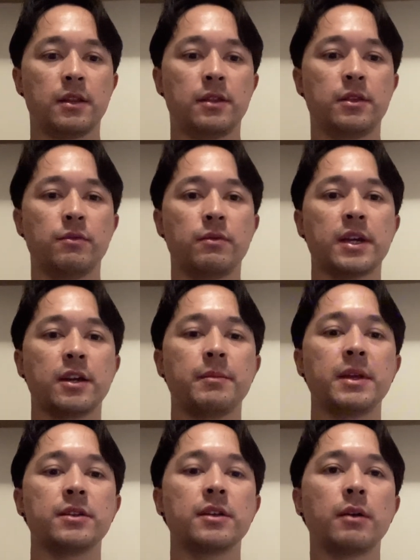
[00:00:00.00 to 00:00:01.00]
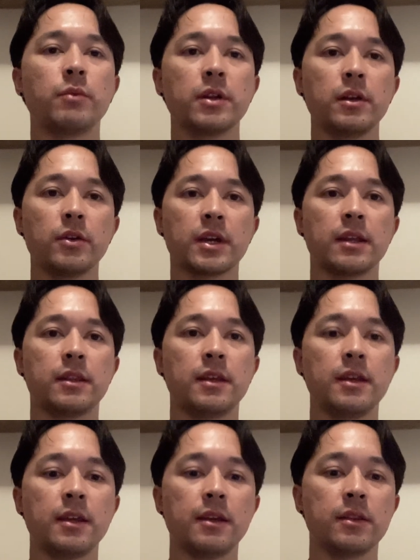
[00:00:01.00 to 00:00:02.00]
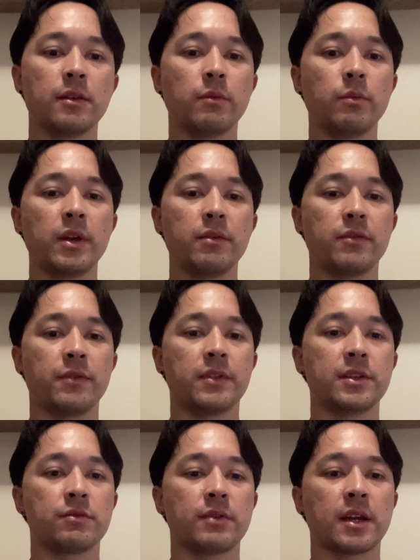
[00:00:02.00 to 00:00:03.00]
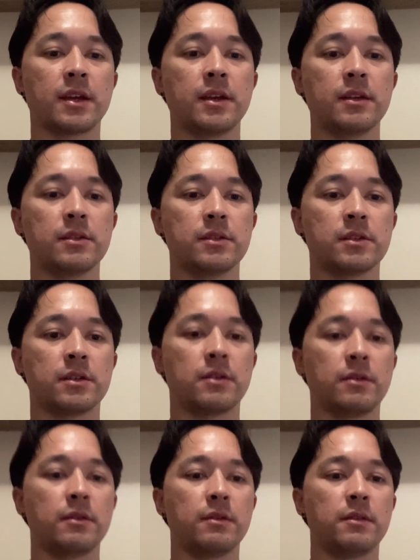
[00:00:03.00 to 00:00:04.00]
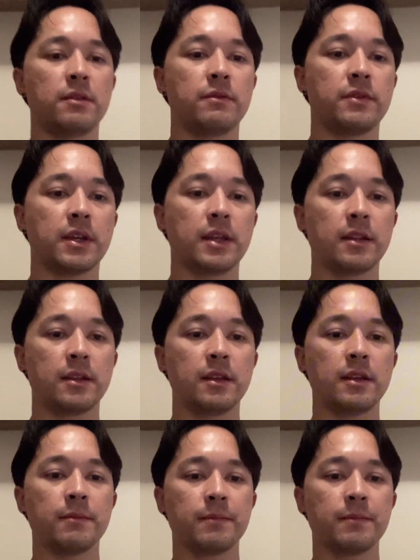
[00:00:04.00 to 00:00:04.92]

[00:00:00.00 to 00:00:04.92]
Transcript: the recommender. I want to look at the width of this racket. So if I get the